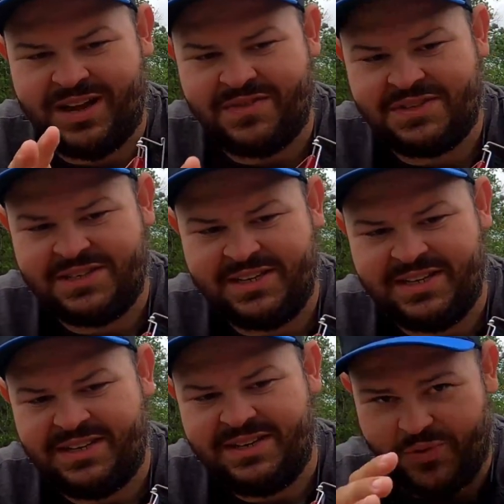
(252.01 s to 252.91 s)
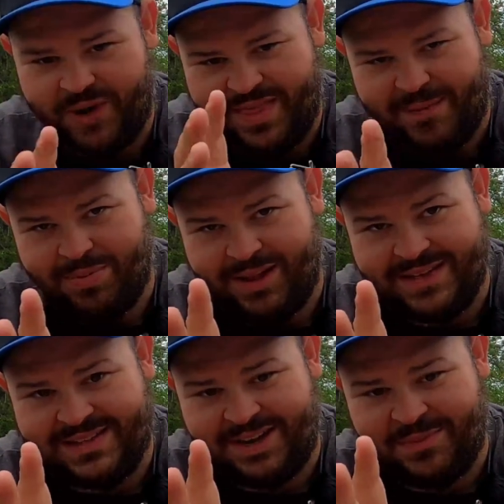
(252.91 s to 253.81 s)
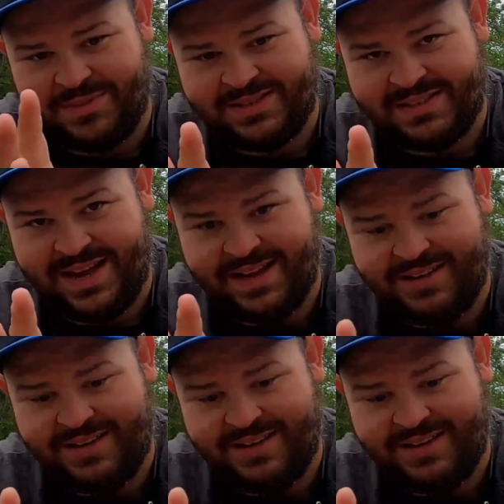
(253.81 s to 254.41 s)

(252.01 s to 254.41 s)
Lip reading: I've seen with the way that blade setup is set.